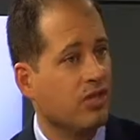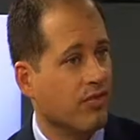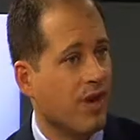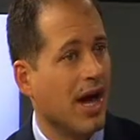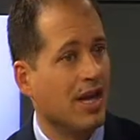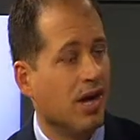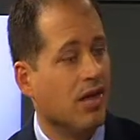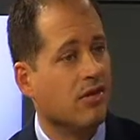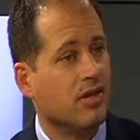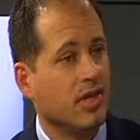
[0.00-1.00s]
and a variety of
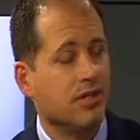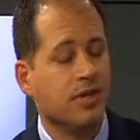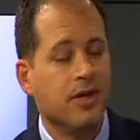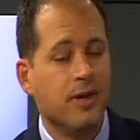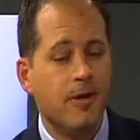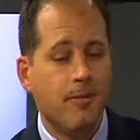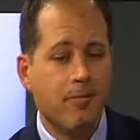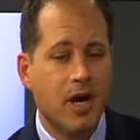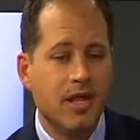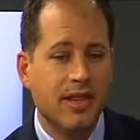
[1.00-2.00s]
other things,
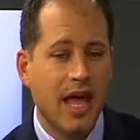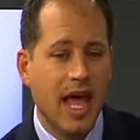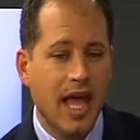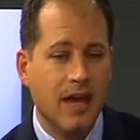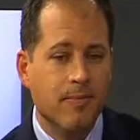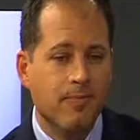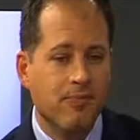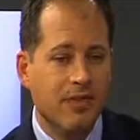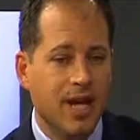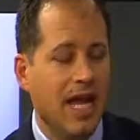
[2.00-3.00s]
but they
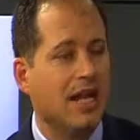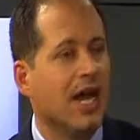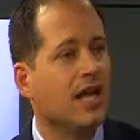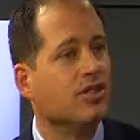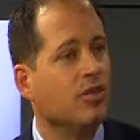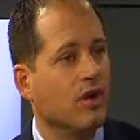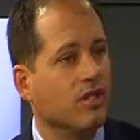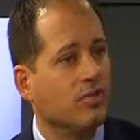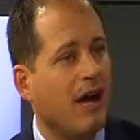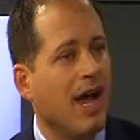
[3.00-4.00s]
tend not to want to
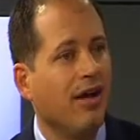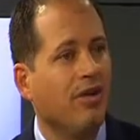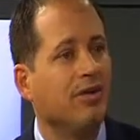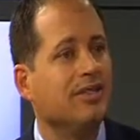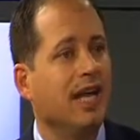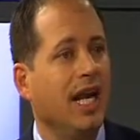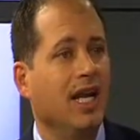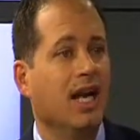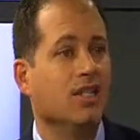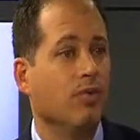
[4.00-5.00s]
smile, tend
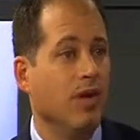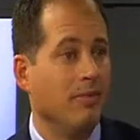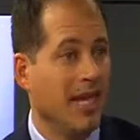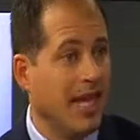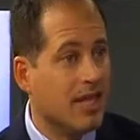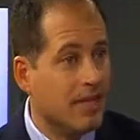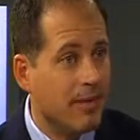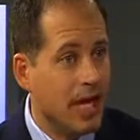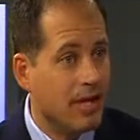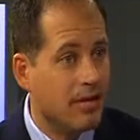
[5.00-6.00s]
not to want to be intimate.